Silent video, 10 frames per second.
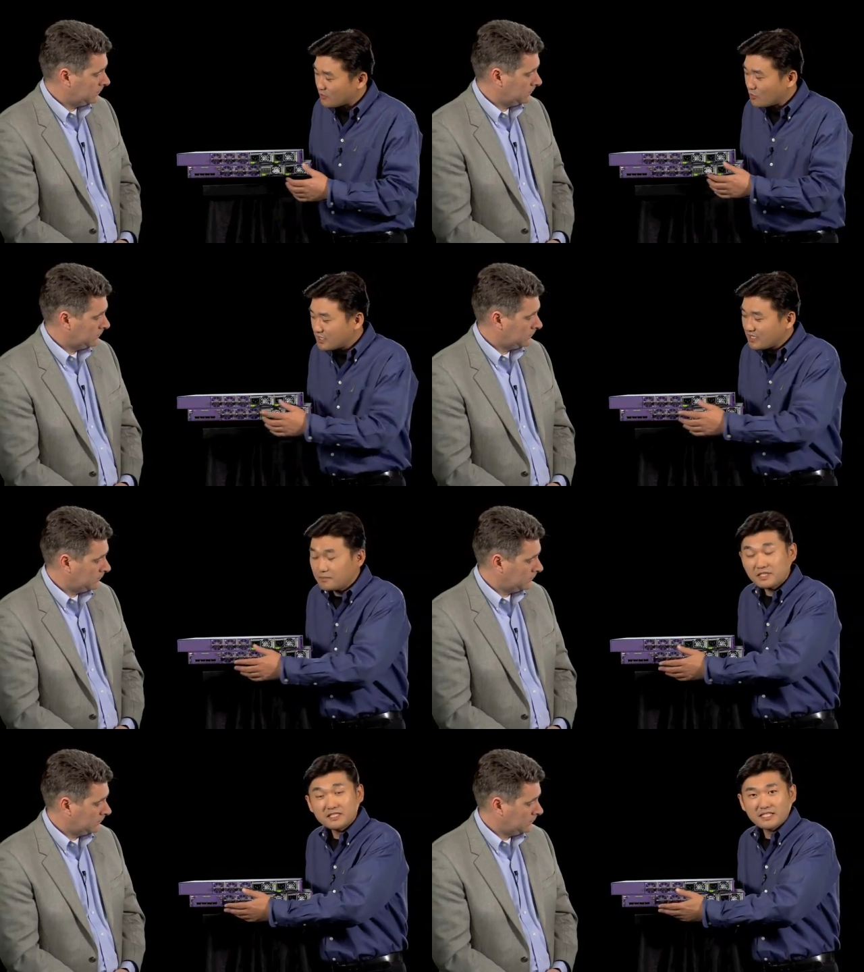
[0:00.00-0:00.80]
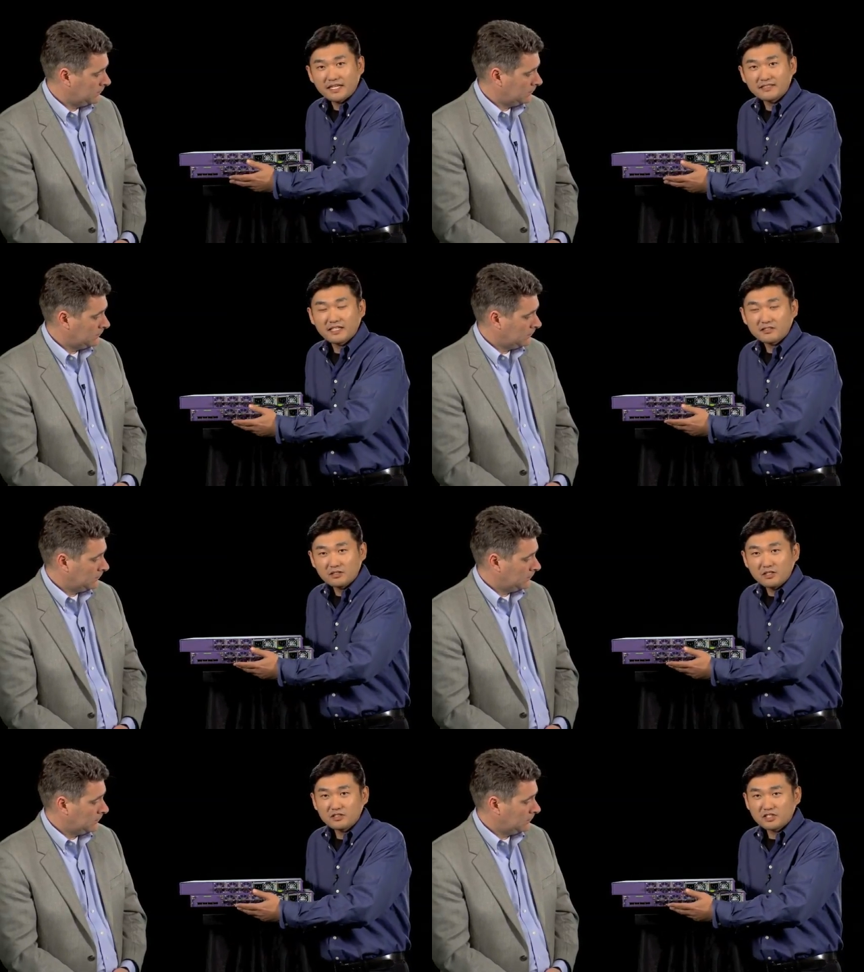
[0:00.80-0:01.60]
Speaker 1: the 40 gig Ethernet
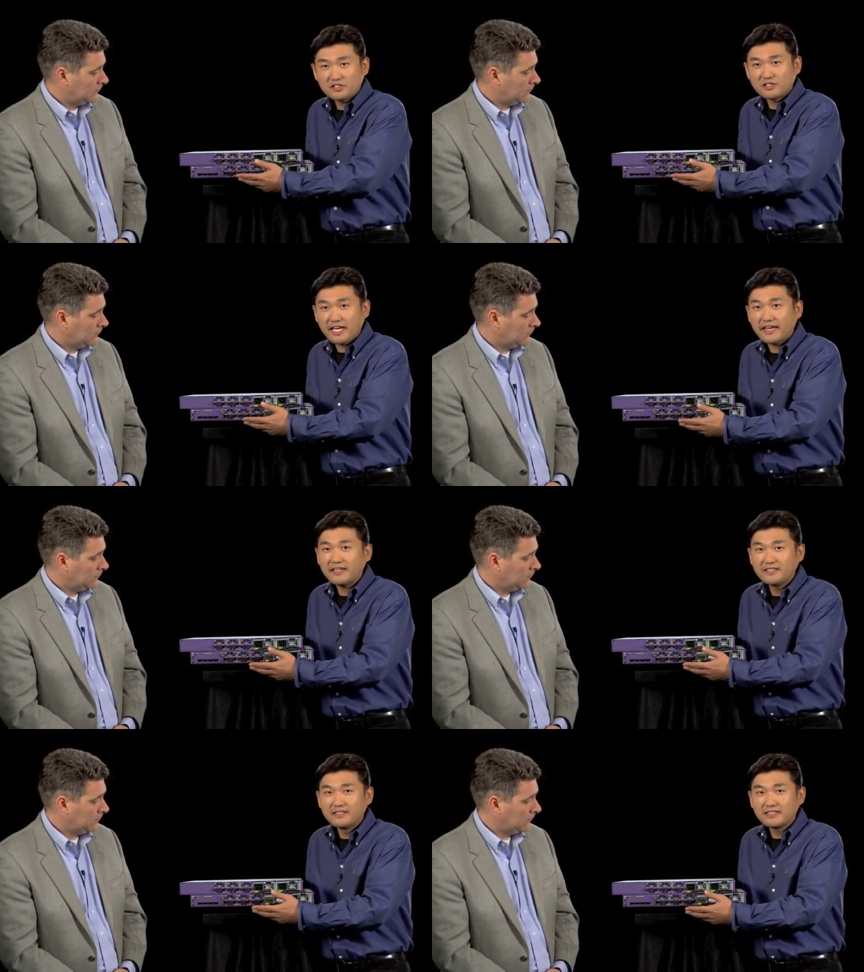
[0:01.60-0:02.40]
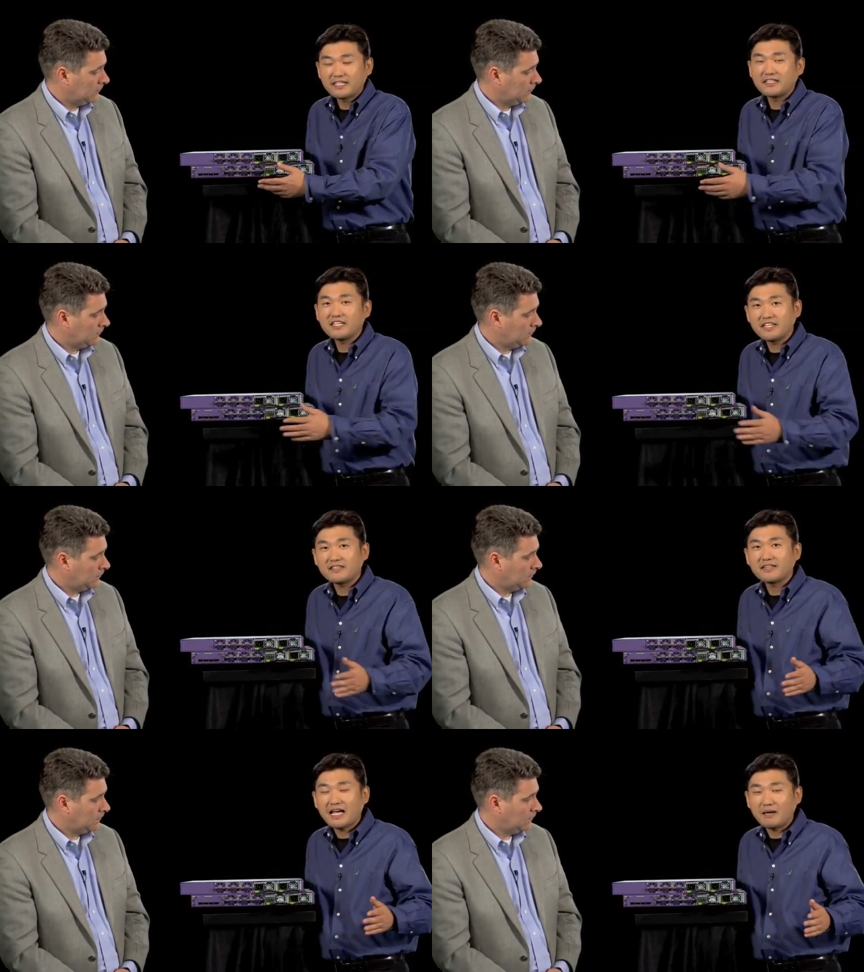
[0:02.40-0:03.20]
technology today can
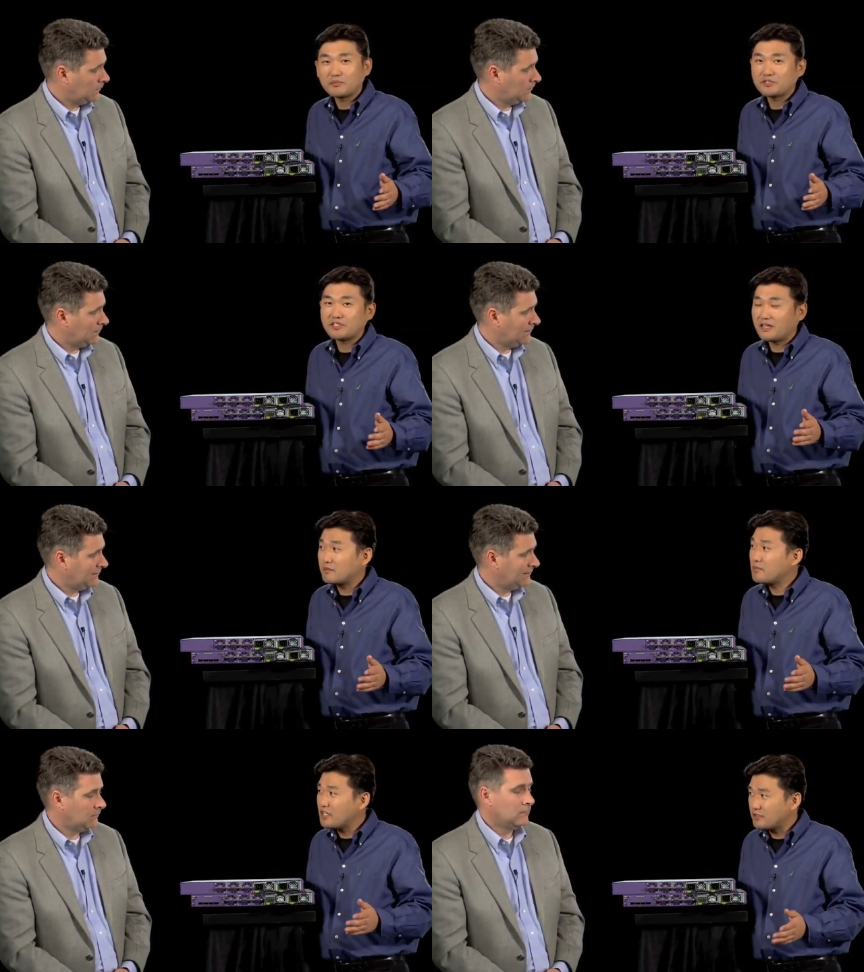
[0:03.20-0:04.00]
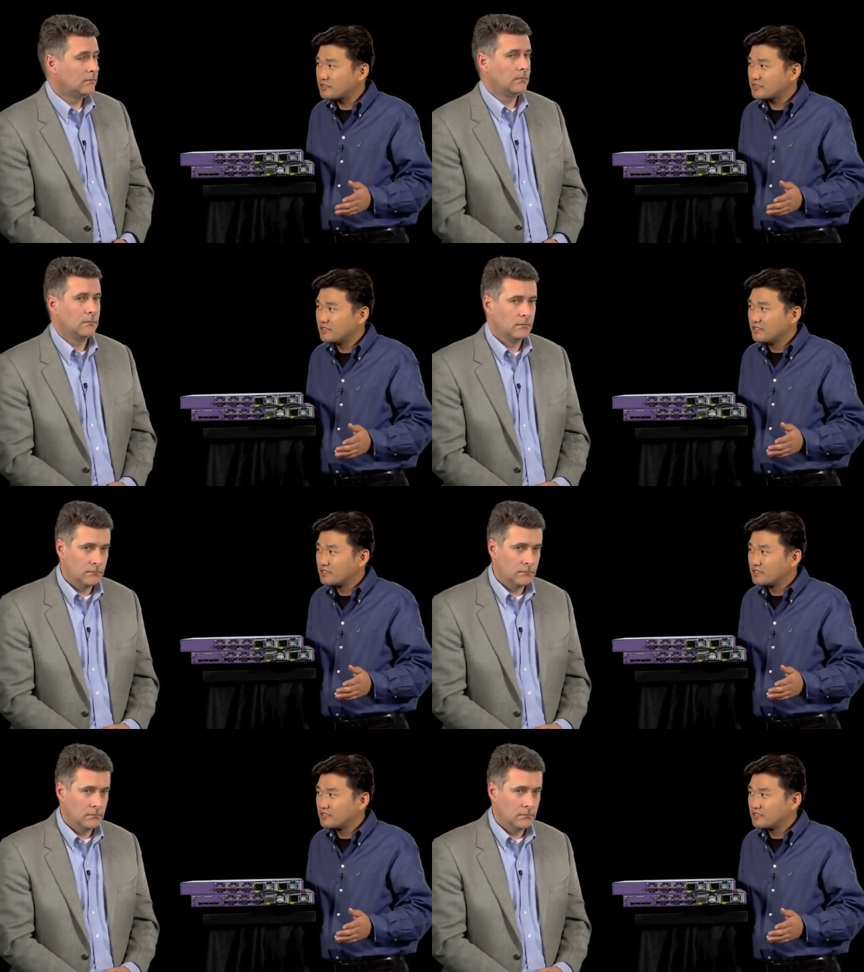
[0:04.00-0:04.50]
hit up to 100 meters.